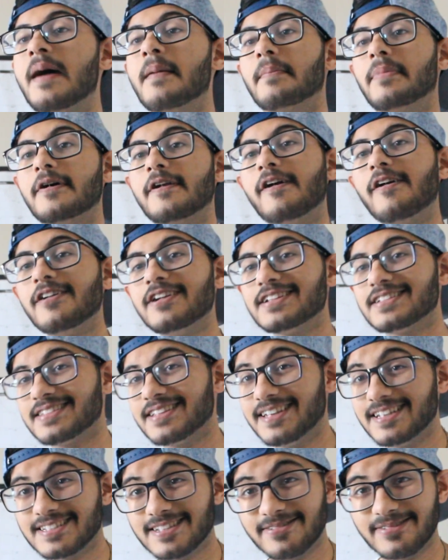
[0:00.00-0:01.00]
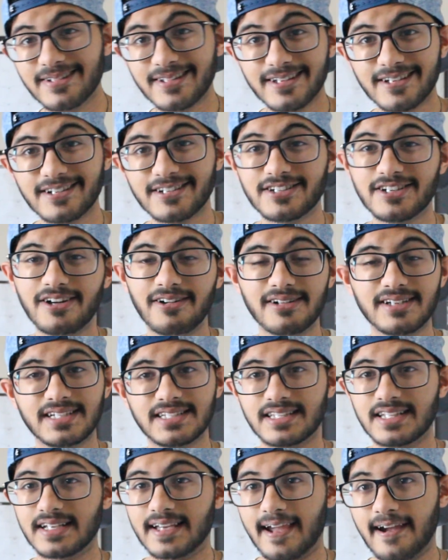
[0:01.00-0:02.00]
But honestly, it's a really good show,
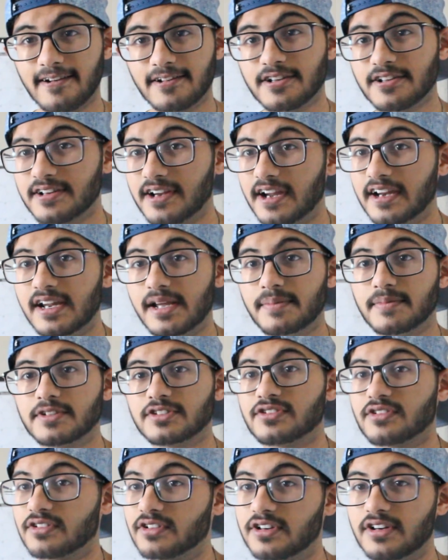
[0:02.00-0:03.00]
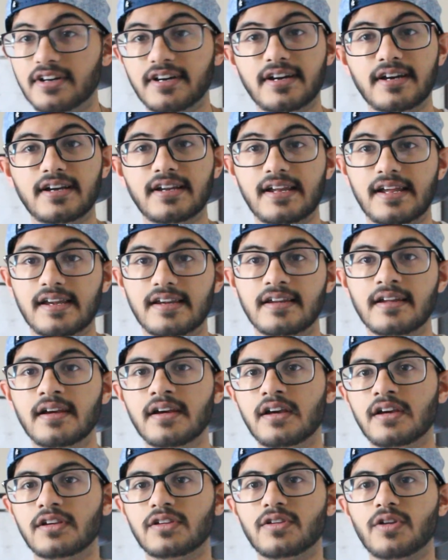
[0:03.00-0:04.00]
and the character dynamics are good, and
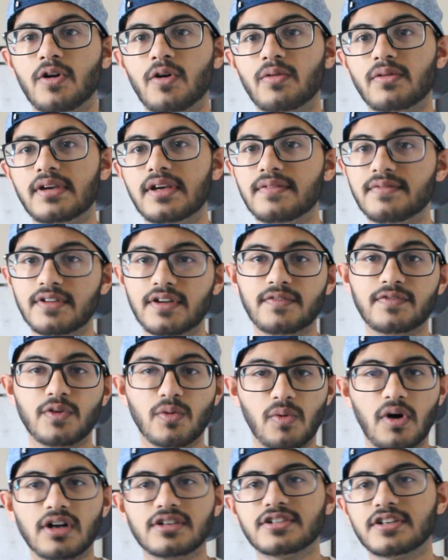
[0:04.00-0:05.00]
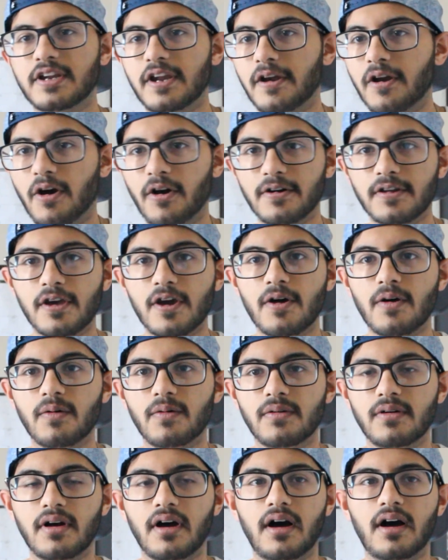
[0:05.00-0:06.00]
you know, even if you watch it in audio
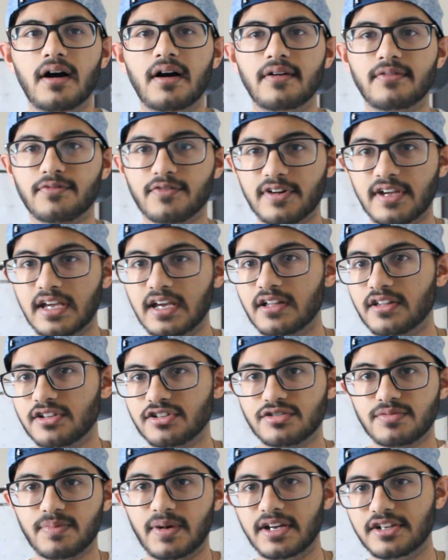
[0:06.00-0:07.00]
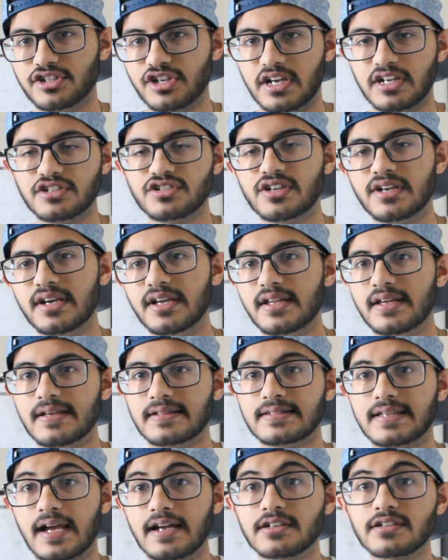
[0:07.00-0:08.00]
for English by changing it,
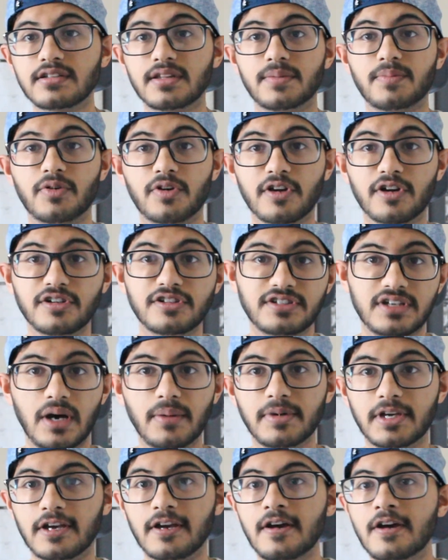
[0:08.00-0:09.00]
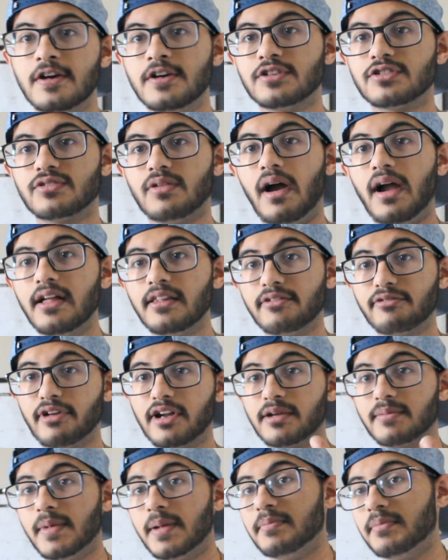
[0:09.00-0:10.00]
it's actually pretty good dubbing. So I highly
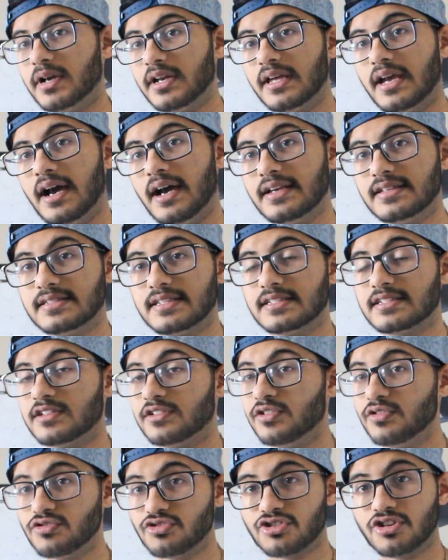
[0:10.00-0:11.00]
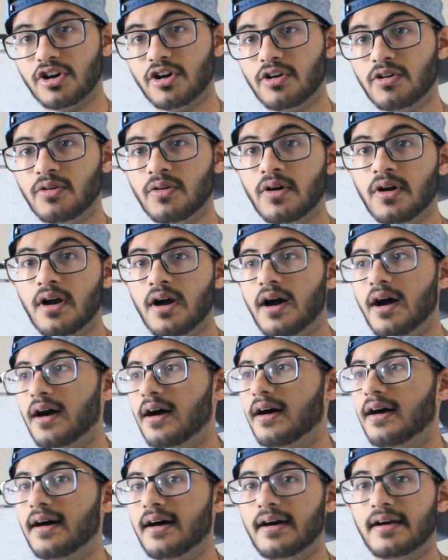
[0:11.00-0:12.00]
recommend Money Heist. It's a new show.
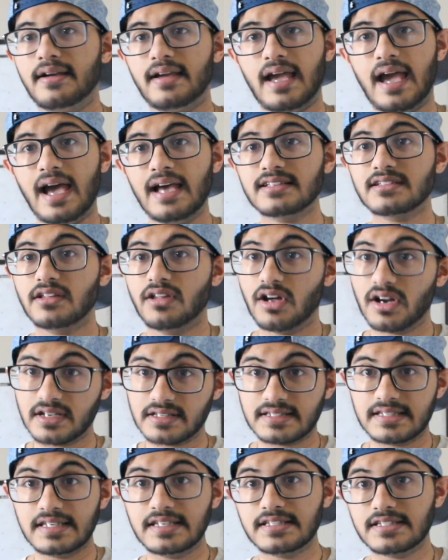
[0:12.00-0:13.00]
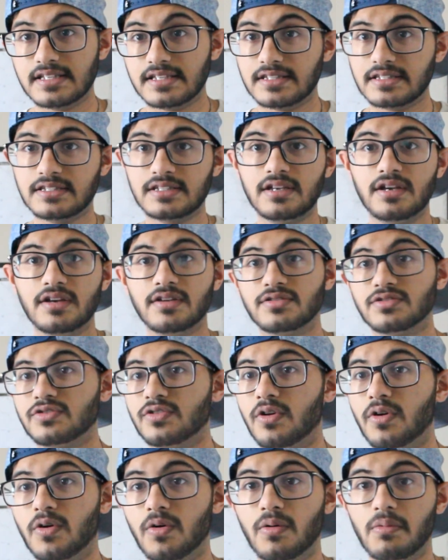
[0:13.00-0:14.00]
It has a lot of seasons,
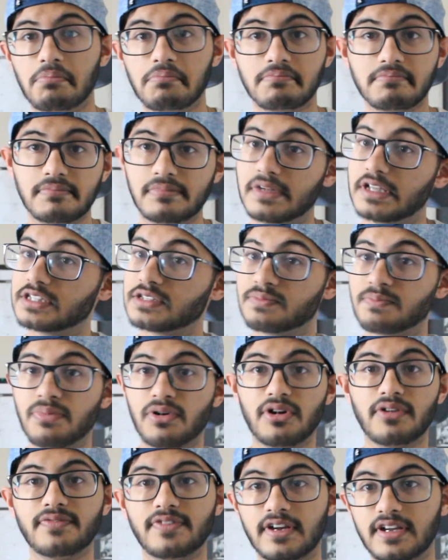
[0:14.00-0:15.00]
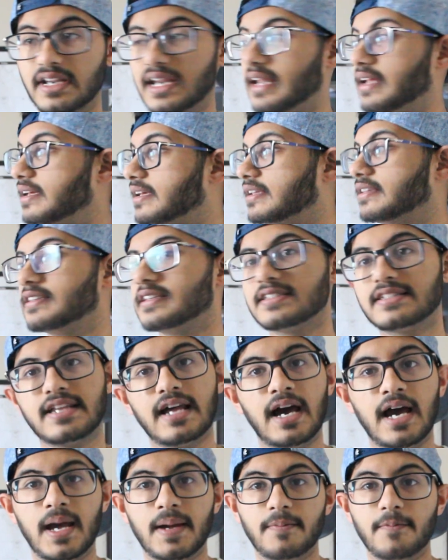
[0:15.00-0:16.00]
so it's perfect in this
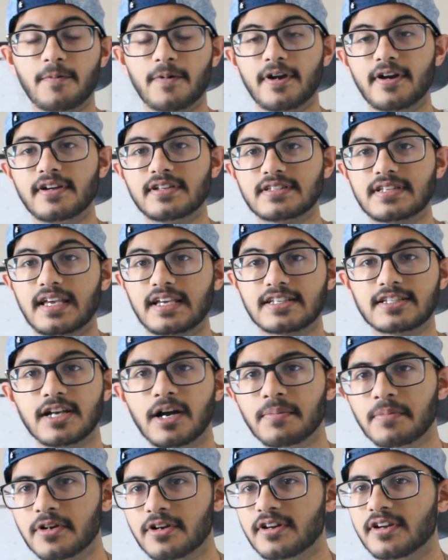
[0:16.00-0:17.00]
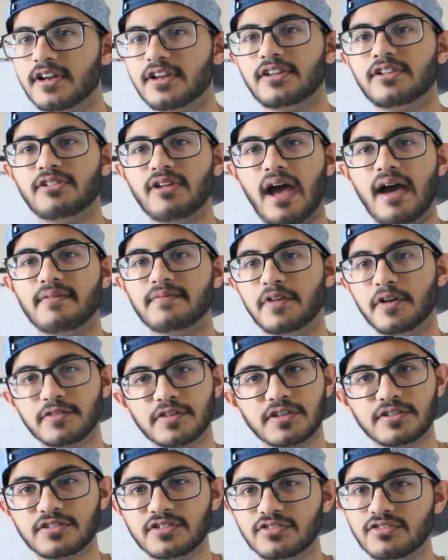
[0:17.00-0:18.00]
time where it's like summer and you have
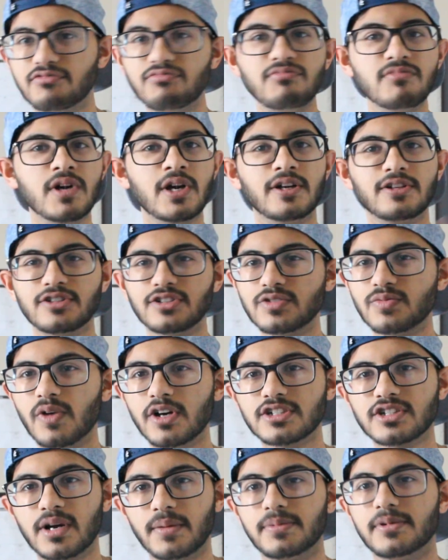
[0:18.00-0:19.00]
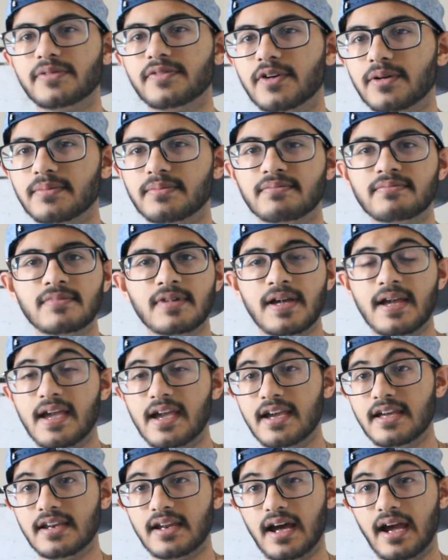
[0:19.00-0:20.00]
nothing to do. Just watch a couple of them,
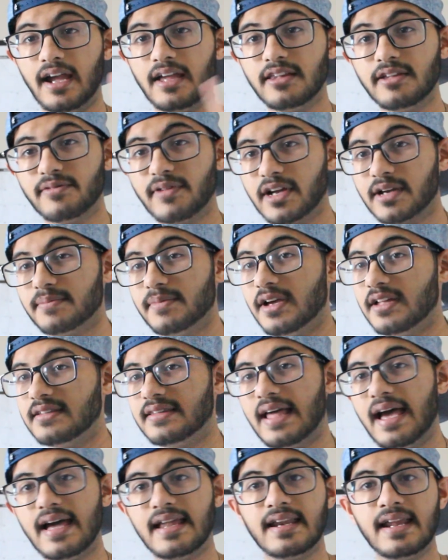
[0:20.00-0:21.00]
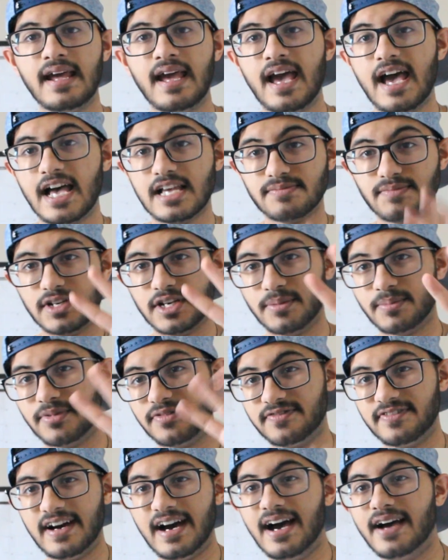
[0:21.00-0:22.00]
and I highly recommend that as my number
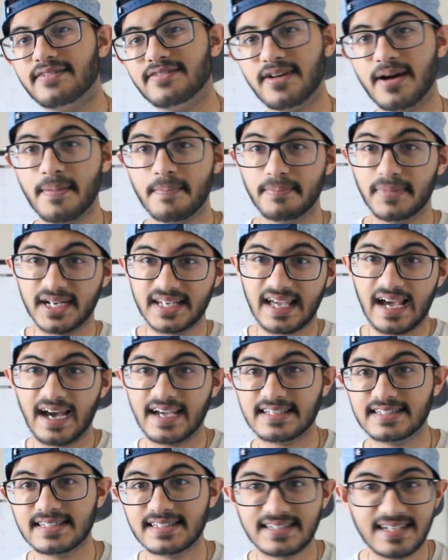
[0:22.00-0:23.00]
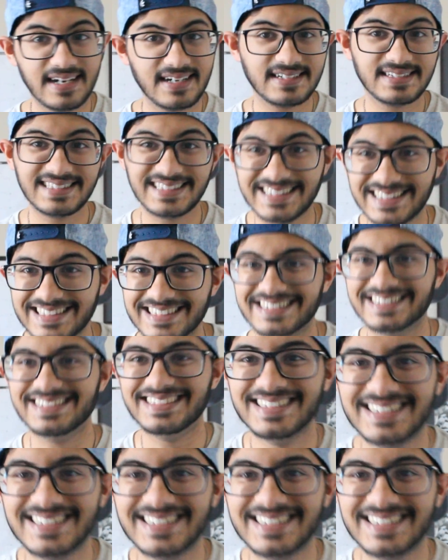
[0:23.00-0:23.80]
5, Money Heist. Yep.